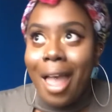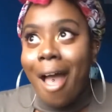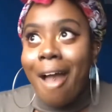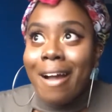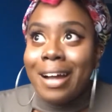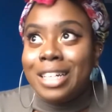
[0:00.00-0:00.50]

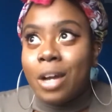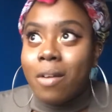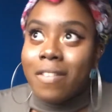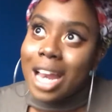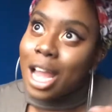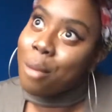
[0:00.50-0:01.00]
I've got to deal
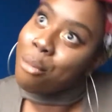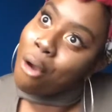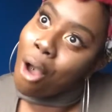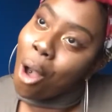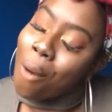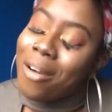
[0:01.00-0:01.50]
with it like a
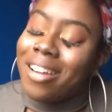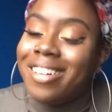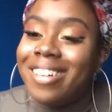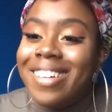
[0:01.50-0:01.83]
pro.